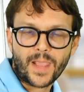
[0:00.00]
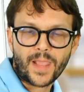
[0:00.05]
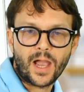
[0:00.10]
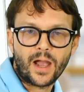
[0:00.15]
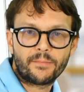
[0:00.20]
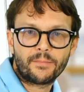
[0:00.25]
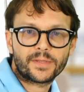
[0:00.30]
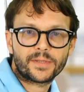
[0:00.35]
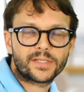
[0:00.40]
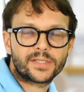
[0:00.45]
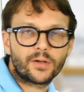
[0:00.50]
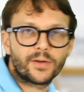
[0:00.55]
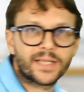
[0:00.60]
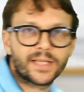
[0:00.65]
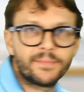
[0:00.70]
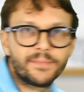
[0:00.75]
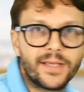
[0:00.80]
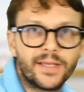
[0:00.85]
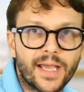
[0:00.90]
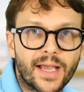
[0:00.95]
So let
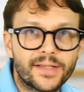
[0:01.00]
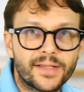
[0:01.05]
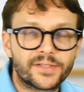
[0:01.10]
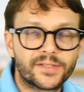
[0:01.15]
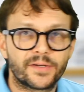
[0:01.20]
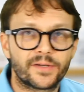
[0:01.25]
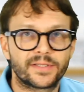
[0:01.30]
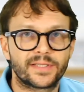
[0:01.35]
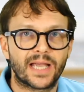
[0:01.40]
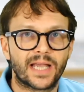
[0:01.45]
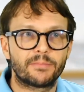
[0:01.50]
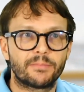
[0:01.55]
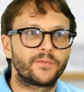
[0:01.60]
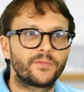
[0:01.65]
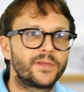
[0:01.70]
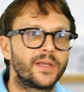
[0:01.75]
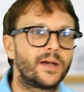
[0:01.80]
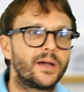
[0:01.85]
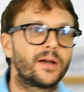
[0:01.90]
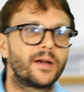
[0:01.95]
me answer some of
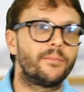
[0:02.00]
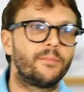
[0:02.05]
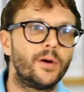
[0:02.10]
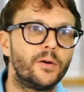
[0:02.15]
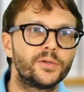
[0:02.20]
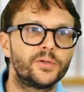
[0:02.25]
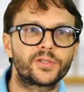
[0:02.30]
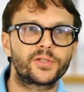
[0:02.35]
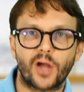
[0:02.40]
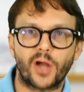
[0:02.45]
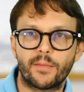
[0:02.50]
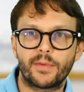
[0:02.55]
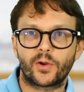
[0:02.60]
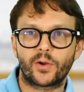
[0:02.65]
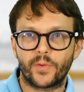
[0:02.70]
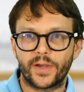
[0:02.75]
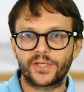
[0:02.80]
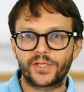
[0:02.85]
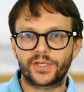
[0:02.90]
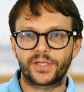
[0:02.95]
the most common
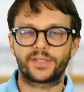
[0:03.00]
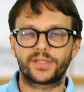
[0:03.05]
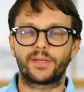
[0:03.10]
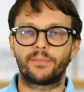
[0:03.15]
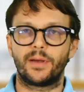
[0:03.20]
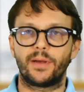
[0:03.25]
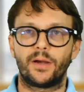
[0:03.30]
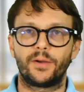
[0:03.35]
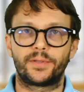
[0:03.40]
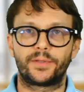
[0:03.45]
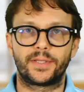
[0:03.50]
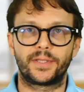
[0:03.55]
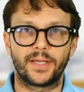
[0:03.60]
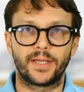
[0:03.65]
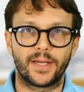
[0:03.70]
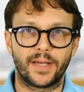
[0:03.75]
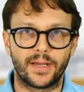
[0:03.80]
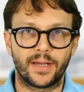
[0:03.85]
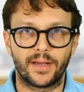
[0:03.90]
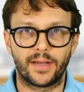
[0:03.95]
questions about
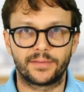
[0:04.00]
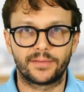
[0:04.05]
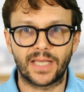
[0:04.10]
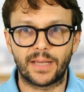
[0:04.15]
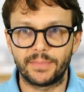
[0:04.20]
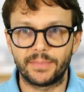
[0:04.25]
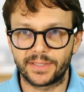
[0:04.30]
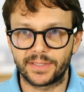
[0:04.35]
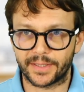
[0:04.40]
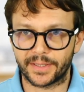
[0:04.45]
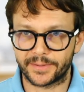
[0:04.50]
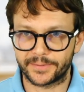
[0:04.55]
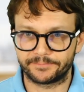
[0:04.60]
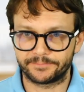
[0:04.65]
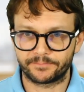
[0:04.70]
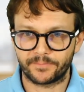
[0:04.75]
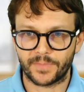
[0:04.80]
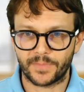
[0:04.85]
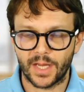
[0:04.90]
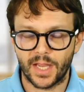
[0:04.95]
tummy tuck.
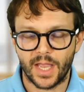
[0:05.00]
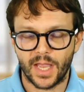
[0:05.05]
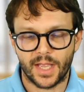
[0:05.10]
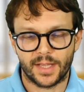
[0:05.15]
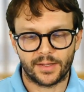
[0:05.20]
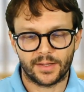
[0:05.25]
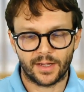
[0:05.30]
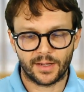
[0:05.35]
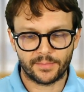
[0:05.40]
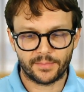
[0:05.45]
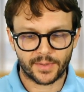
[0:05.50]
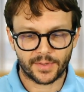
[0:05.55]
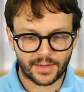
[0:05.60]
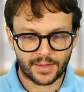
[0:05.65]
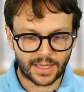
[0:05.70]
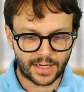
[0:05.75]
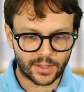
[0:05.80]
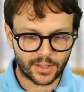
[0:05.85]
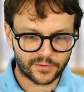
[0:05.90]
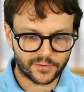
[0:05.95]
A
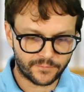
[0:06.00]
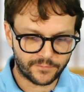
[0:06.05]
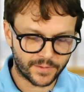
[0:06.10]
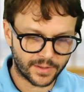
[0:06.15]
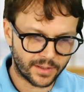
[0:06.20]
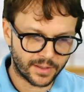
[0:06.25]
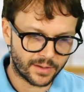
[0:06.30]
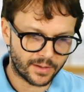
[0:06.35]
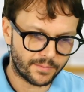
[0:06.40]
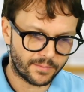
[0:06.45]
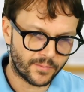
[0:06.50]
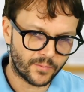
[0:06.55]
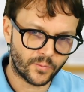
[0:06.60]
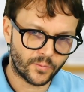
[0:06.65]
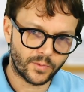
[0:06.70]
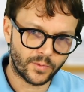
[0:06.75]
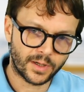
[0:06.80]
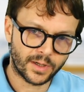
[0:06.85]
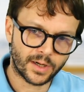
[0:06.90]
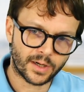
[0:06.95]
lot of
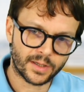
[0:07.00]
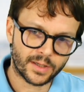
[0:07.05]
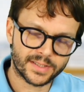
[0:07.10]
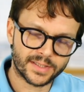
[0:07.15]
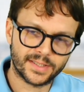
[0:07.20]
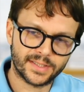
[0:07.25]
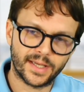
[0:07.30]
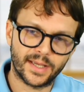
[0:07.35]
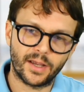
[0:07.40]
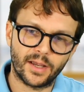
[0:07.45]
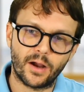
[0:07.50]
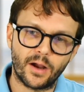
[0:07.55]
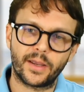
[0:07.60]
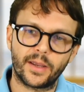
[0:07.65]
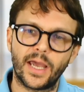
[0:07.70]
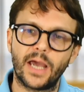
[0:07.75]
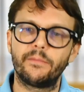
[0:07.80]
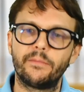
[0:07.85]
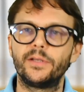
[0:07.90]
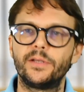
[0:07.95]
girls say, okay, I
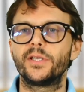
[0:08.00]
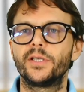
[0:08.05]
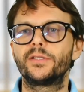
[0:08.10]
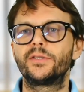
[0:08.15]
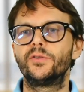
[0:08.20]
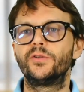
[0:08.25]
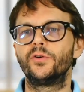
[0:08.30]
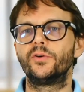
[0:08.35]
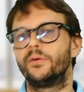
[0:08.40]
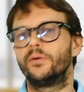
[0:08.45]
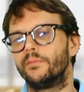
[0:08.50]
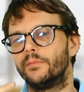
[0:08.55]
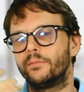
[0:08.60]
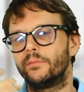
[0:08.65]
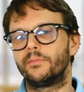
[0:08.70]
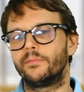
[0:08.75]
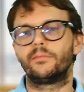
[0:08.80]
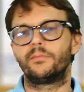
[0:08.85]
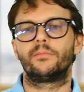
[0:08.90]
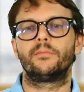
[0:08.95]
will just do
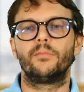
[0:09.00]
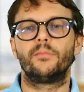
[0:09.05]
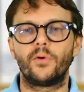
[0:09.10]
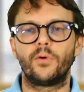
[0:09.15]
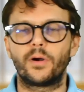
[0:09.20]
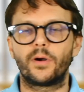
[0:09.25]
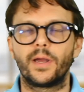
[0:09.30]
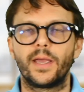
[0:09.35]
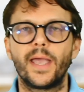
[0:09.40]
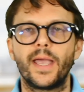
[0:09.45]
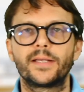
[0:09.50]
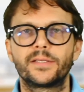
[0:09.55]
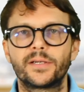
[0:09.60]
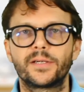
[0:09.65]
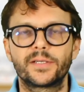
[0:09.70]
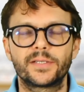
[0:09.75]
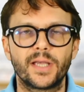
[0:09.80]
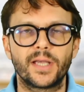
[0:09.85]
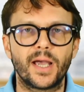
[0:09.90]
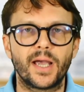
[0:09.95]
more
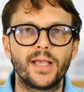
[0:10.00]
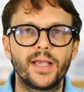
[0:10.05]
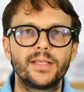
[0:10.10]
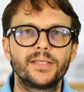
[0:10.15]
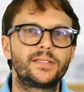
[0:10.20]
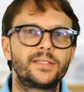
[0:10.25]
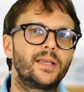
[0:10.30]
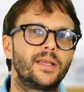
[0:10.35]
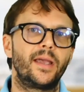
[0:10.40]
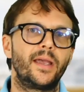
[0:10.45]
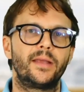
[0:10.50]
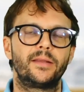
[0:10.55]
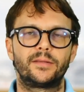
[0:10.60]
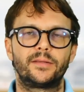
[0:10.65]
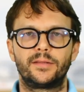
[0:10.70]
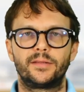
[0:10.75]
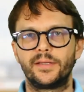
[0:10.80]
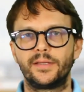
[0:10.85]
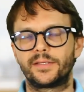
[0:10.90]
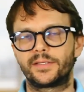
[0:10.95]
exercise and
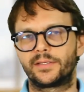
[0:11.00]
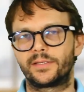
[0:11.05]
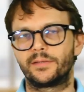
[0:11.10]
this